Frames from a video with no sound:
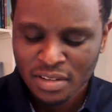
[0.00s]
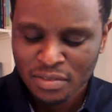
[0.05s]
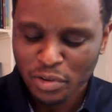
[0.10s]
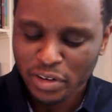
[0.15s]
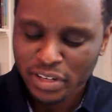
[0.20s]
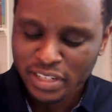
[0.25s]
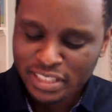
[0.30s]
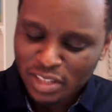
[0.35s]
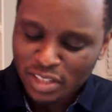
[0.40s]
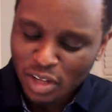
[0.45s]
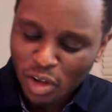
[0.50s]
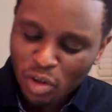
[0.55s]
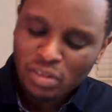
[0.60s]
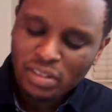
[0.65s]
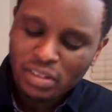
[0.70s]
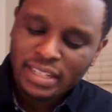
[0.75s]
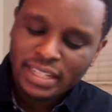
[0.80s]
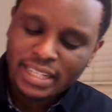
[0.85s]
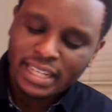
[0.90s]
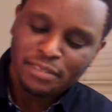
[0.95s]
For it is
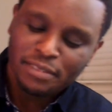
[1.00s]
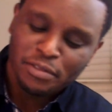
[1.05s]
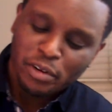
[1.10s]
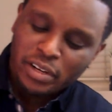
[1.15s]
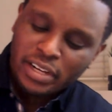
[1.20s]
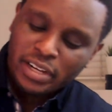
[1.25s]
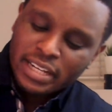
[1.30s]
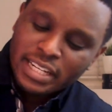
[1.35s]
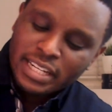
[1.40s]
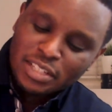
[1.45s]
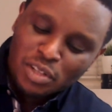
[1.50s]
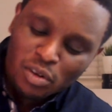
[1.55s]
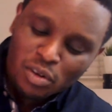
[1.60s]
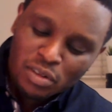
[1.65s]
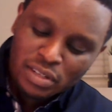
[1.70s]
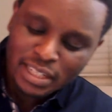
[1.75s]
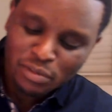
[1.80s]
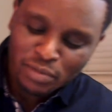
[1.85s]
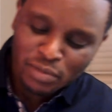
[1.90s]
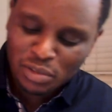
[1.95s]

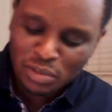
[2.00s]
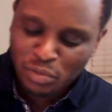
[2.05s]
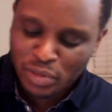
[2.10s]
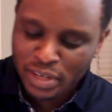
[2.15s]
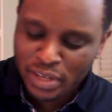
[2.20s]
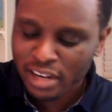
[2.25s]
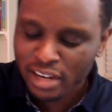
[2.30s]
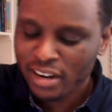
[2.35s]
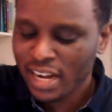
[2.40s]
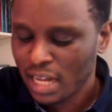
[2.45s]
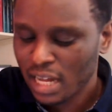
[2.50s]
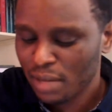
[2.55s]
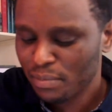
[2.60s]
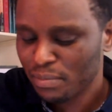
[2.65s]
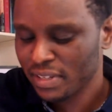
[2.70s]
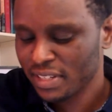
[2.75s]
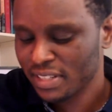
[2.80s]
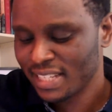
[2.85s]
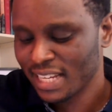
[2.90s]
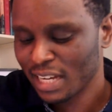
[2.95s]
only when we are
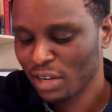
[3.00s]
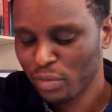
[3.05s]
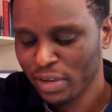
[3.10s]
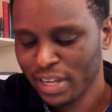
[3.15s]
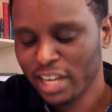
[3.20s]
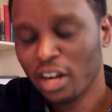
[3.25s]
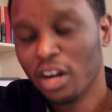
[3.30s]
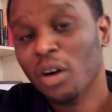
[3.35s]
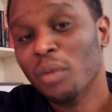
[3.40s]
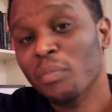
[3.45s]
helpless that we